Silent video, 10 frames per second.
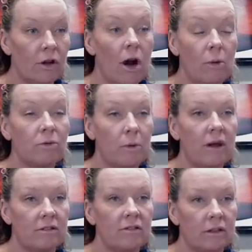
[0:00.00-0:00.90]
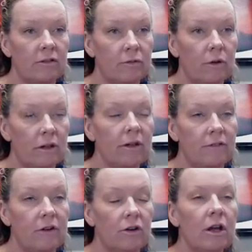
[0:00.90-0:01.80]
always processing the 4. If
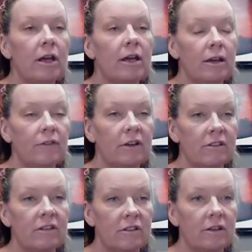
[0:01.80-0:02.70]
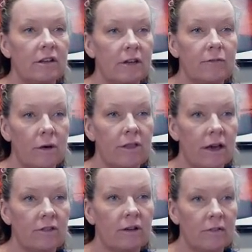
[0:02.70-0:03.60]
you're consistently at
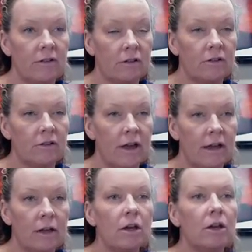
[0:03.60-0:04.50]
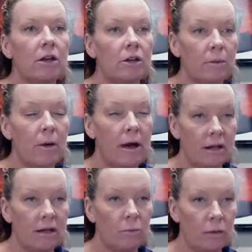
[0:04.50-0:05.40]
4,000 every single day, your
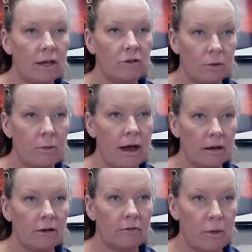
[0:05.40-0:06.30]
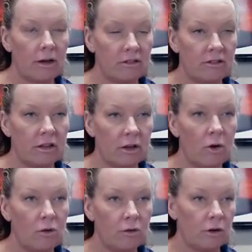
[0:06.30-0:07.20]
body will get into a pattern of processing it
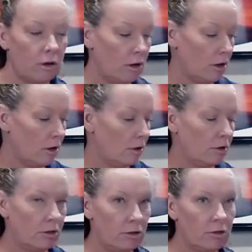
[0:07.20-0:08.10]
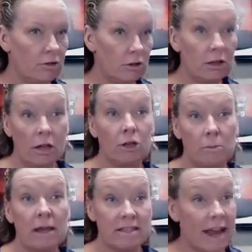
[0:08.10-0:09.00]
over, and you're
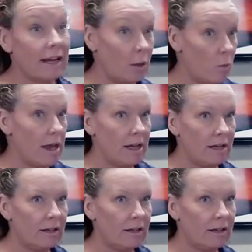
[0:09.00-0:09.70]
maintaining weight.